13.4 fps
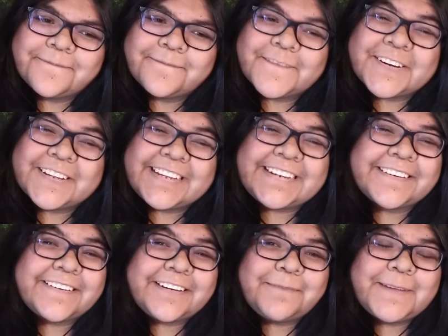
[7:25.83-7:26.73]
for like
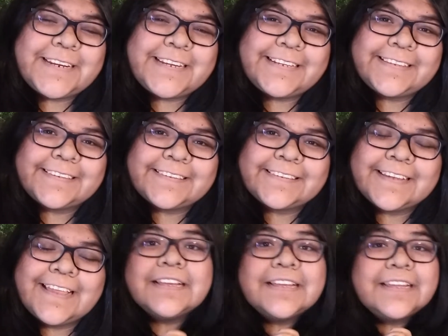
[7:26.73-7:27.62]
30 minutes.
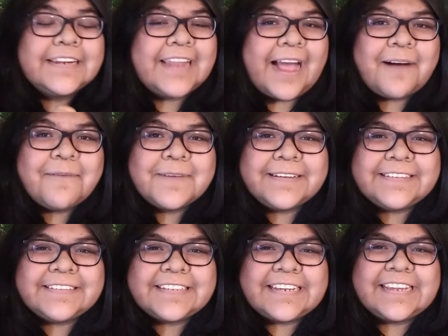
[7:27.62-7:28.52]
That
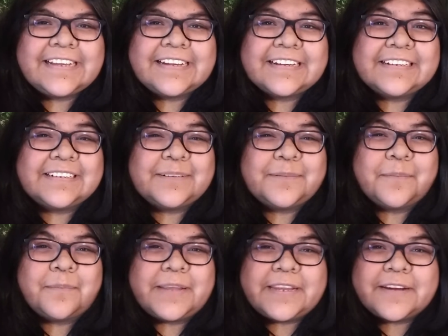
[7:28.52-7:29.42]
was like a
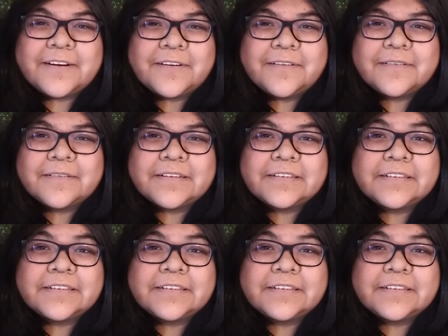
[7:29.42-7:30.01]
weird,